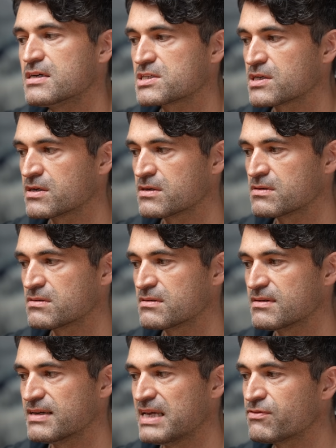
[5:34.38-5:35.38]

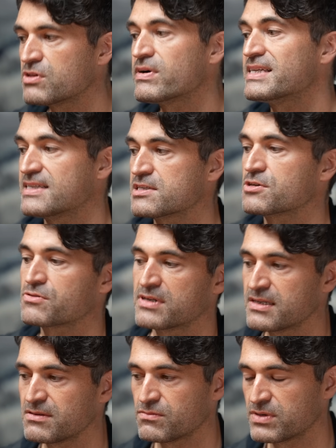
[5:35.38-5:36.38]
So even though I
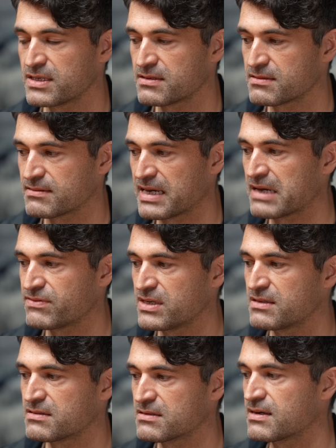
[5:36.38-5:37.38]
disagree with
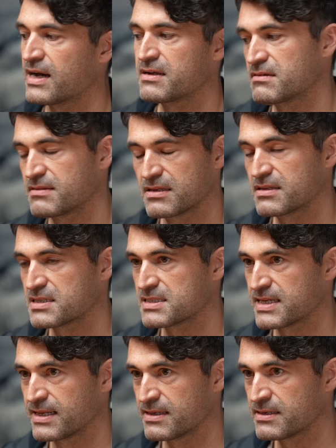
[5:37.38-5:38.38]
Avi that I don't think this
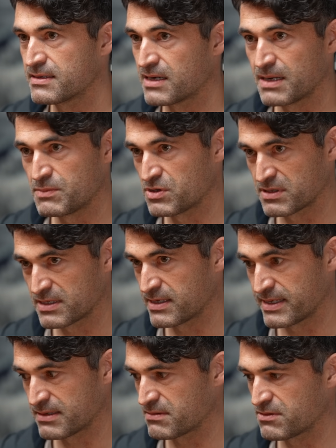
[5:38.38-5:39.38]
is alien, I'm not gonna
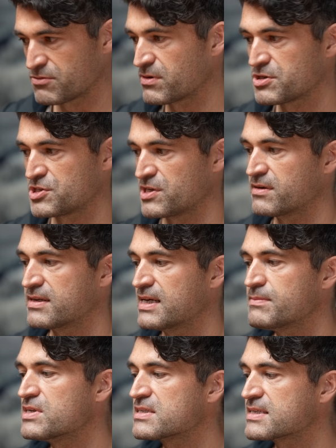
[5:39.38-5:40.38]
like throw shit on
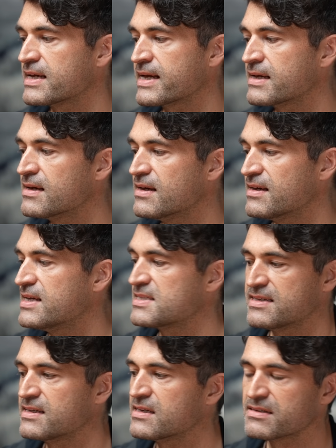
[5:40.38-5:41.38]
him and say he's
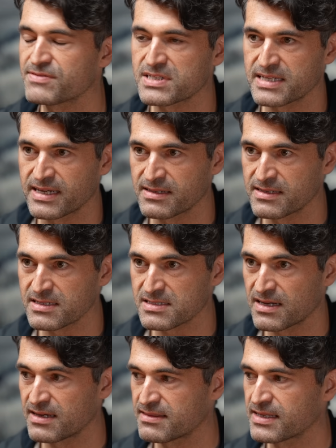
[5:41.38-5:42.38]
an idiot for saying this.
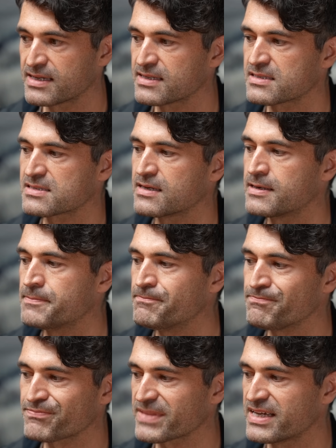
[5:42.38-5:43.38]
I think it's
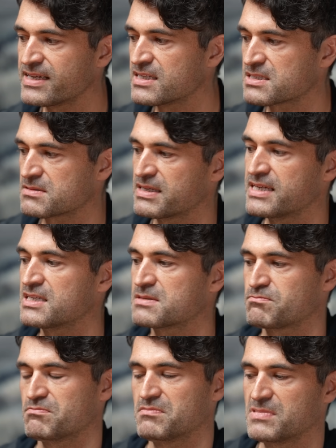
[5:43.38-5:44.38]
um he's he's
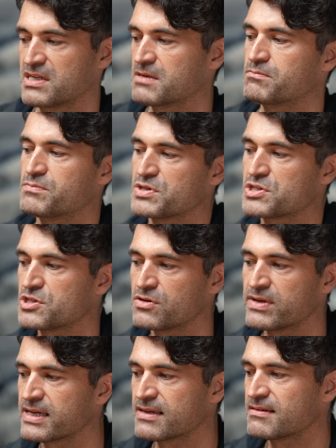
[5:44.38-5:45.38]
you know
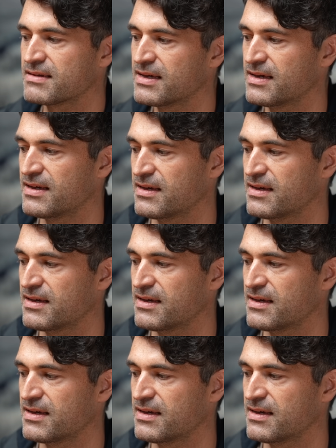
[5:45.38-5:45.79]
pursuing